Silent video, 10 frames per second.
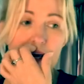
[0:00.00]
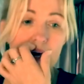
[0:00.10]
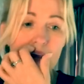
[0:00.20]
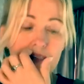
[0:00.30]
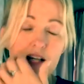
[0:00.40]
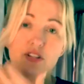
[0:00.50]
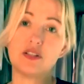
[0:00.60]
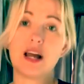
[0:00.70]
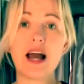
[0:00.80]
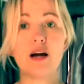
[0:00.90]
And then
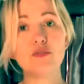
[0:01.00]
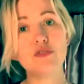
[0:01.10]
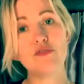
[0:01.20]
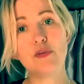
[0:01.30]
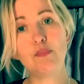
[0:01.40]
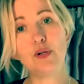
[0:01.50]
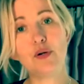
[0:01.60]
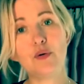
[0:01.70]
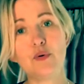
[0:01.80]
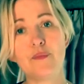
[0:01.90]
just out of the
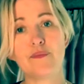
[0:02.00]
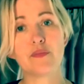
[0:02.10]
blue,